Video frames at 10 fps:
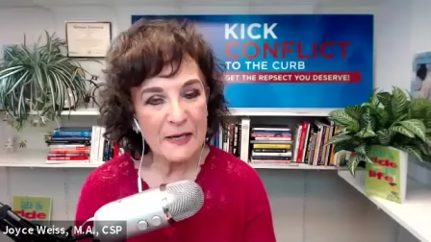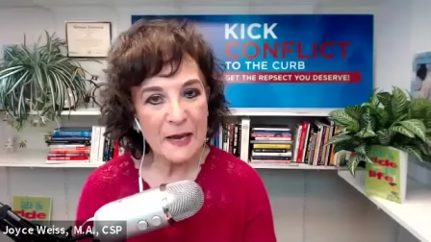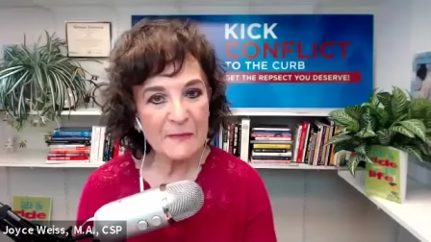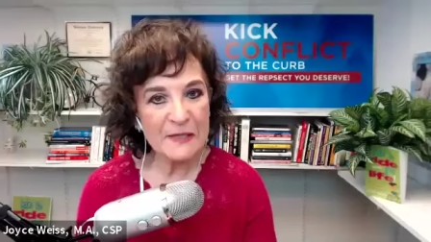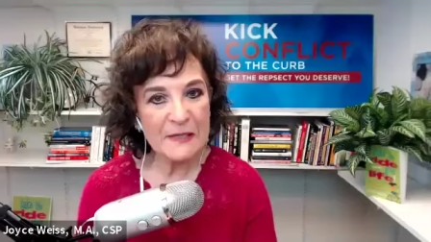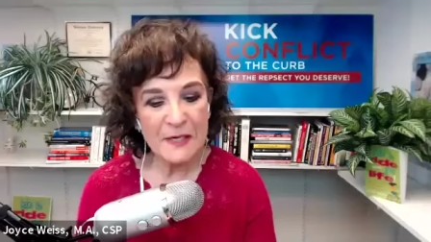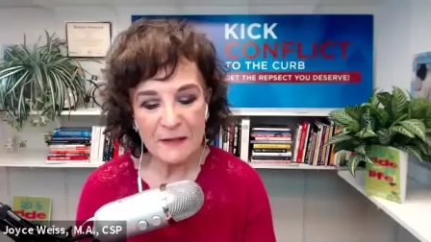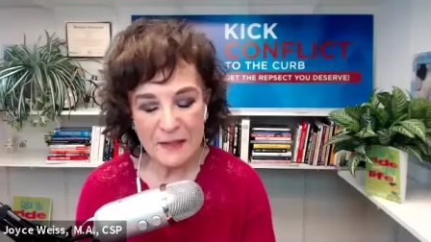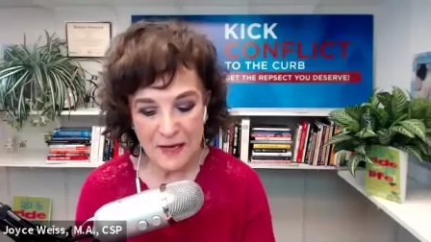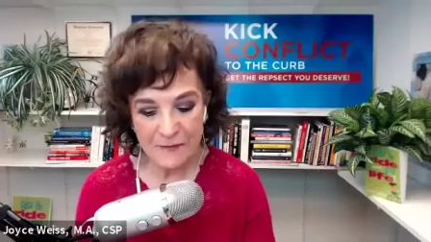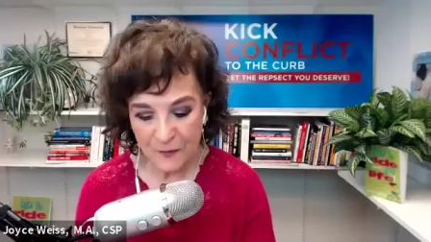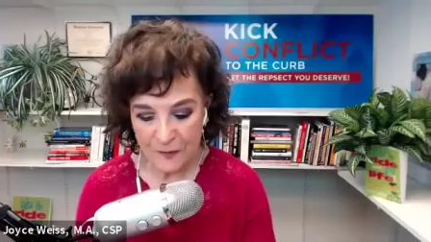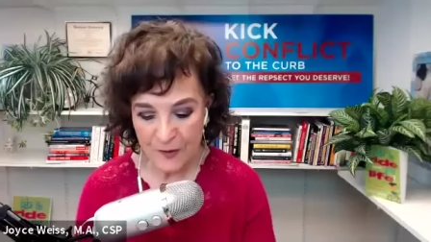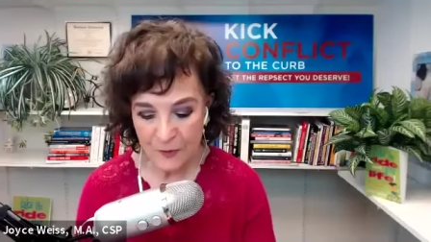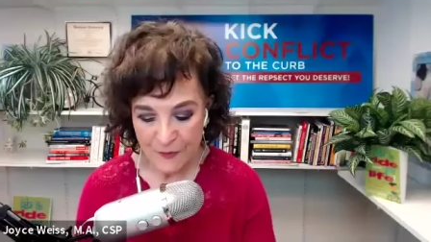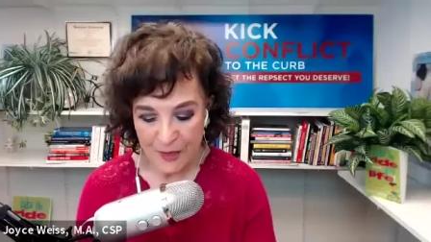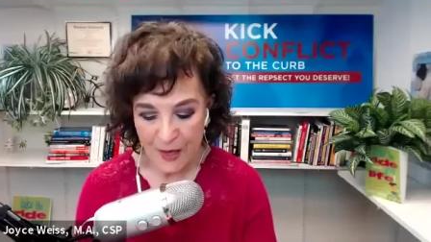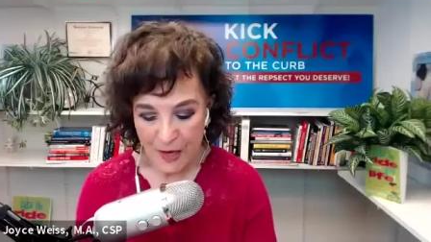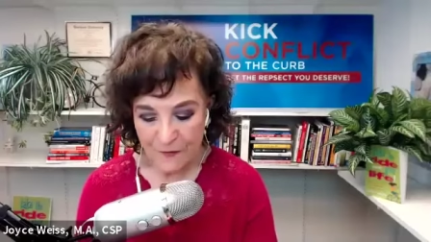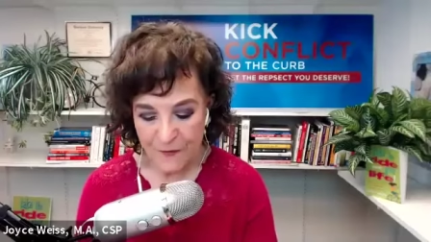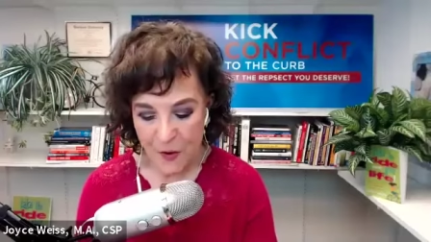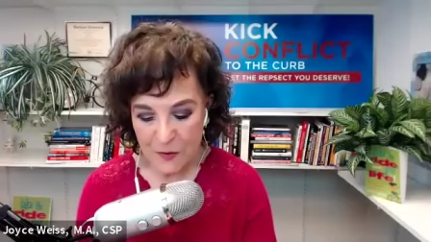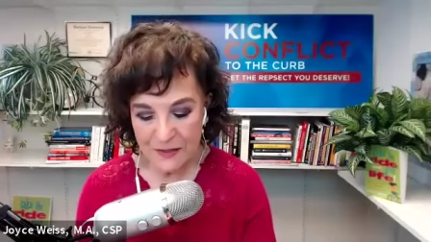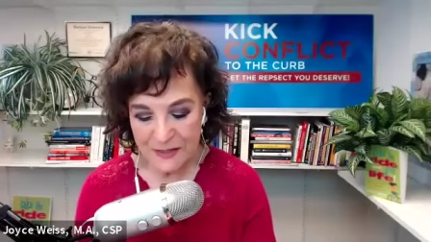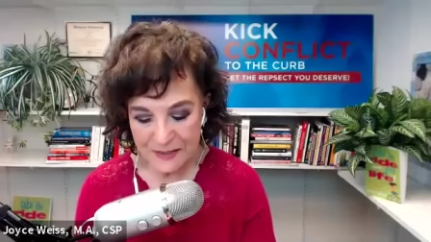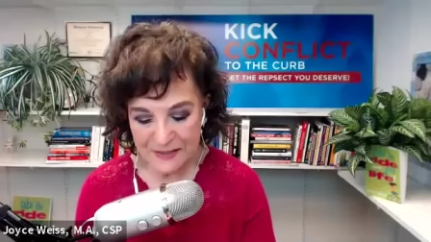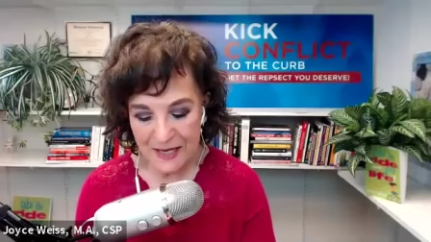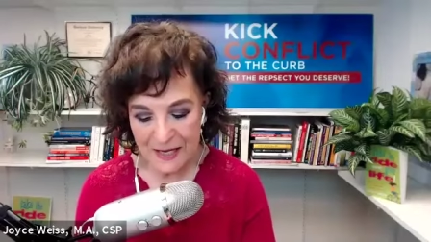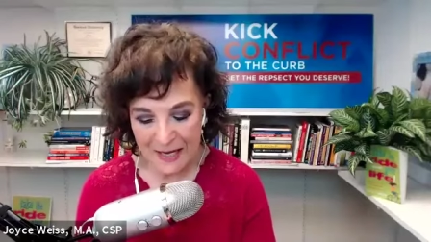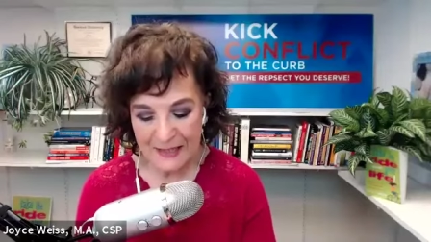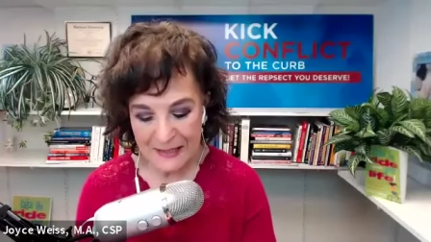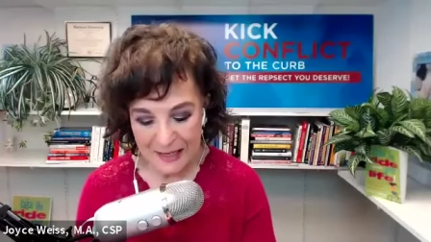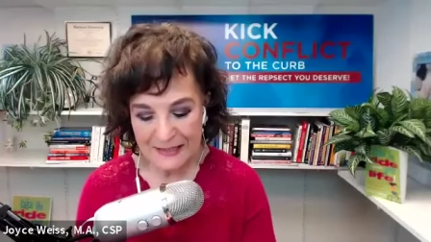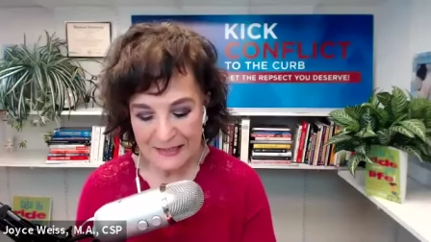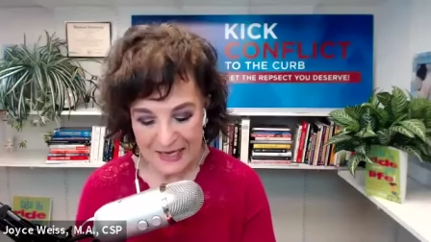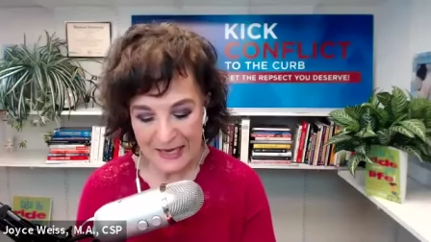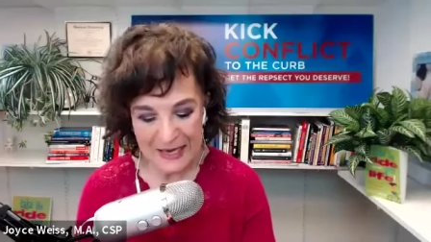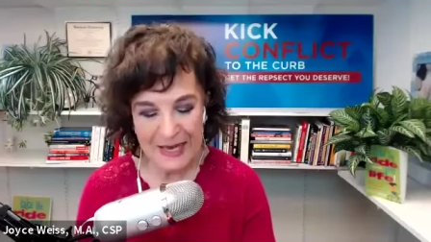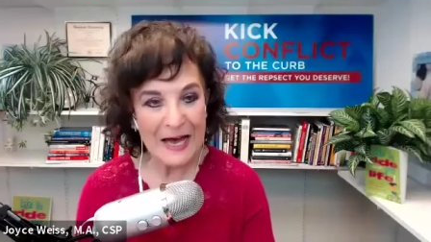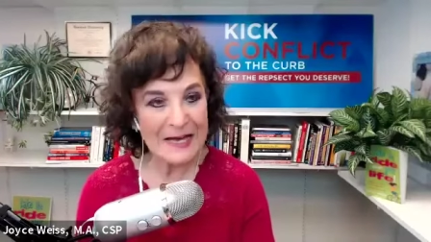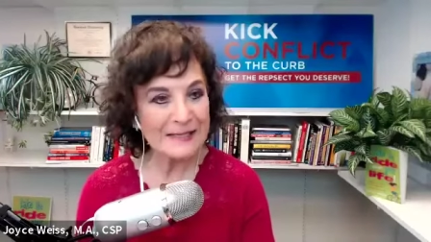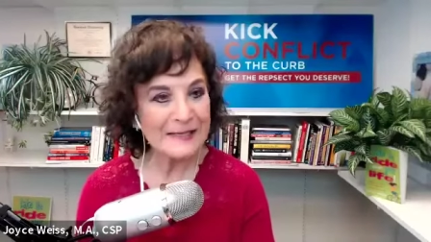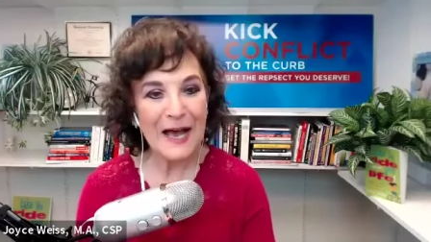and I'm stealing that from you. Focus on chaos.